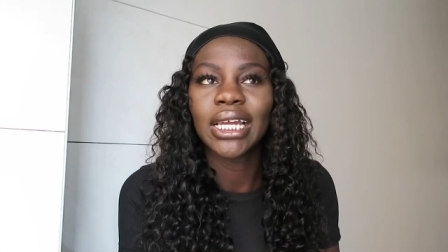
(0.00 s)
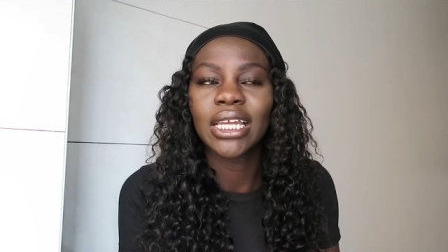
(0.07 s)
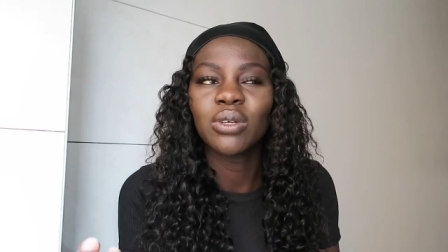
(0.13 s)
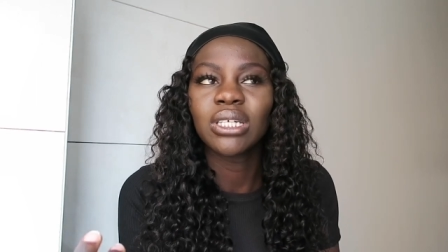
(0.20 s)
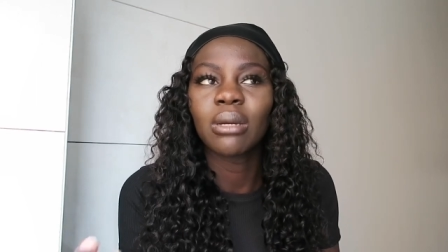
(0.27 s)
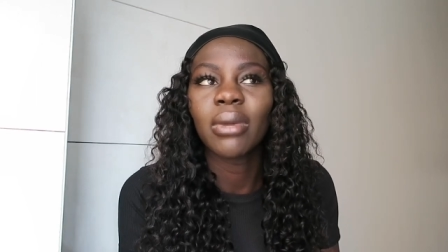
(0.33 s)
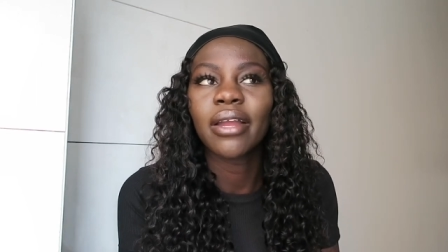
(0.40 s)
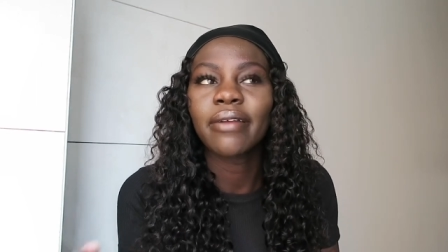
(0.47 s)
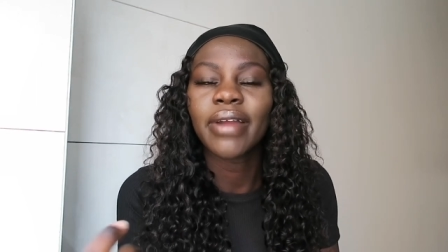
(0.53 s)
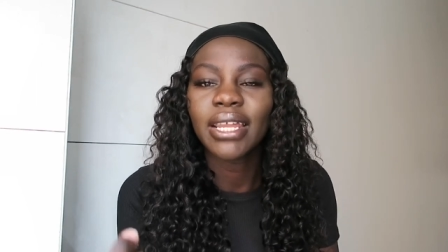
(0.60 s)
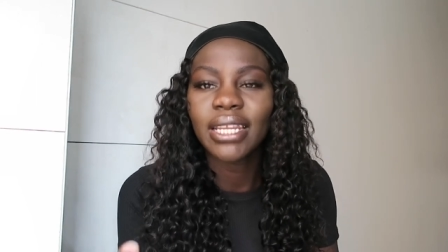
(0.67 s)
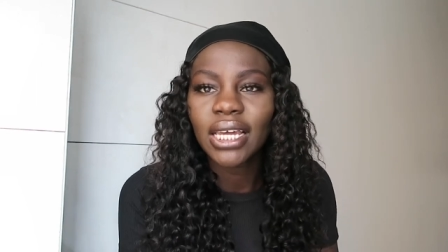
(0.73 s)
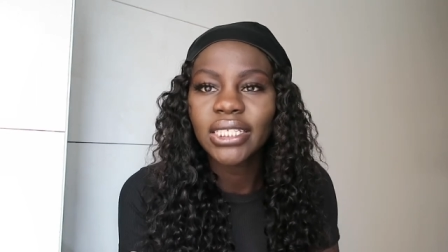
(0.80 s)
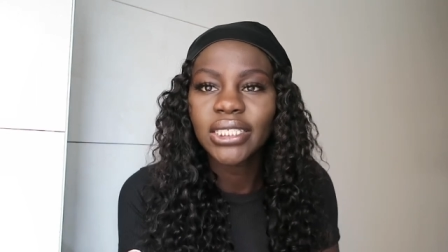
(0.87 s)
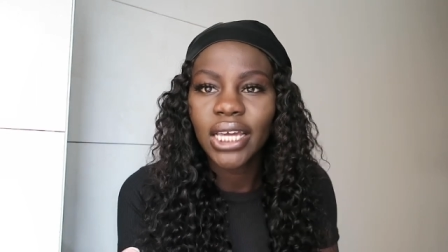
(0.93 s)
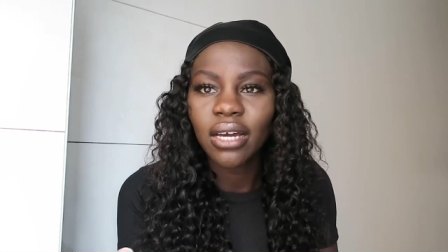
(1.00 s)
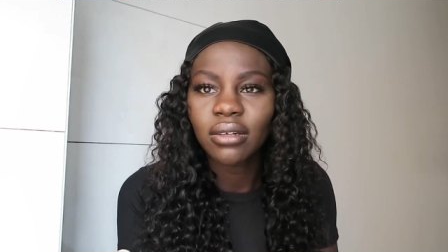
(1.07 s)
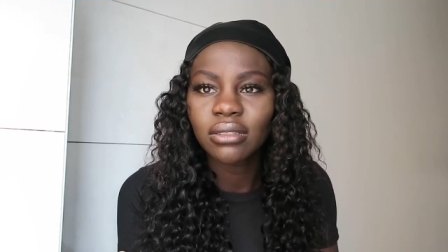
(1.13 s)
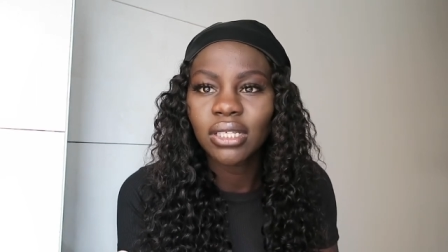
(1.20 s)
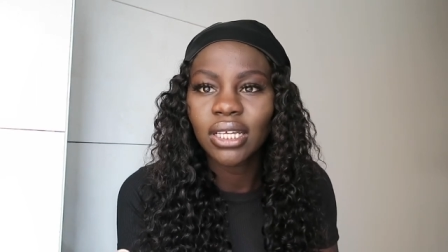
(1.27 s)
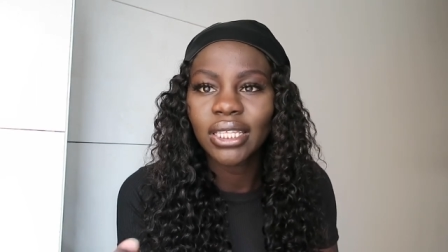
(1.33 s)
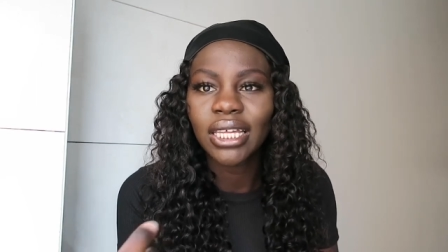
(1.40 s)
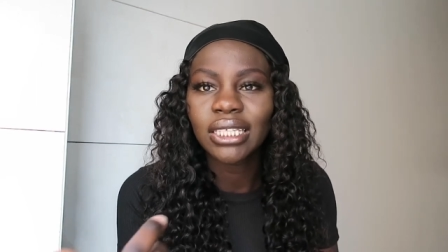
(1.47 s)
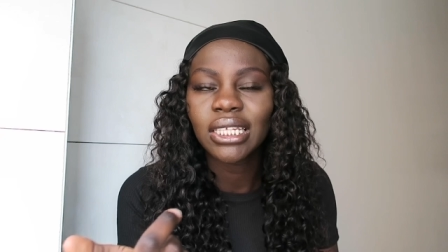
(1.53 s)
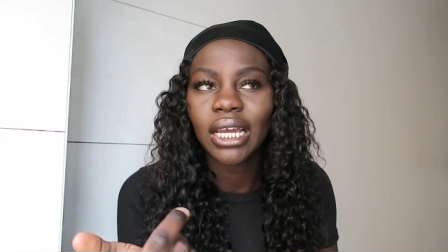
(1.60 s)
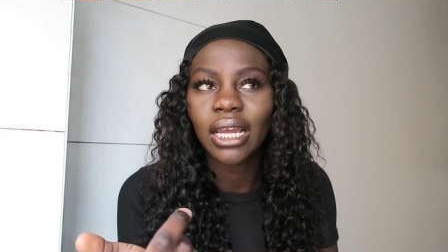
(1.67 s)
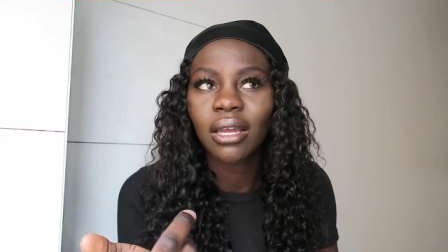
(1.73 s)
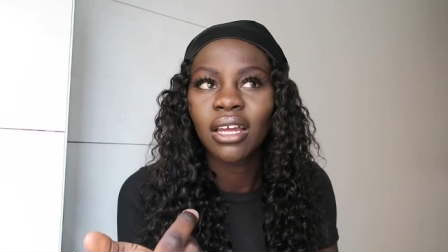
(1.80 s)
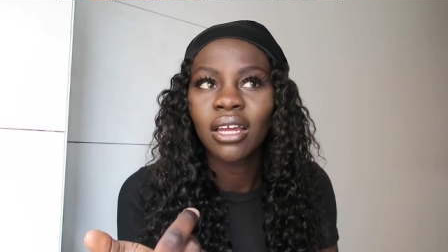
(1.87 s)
he was at my granddad's house, and that's like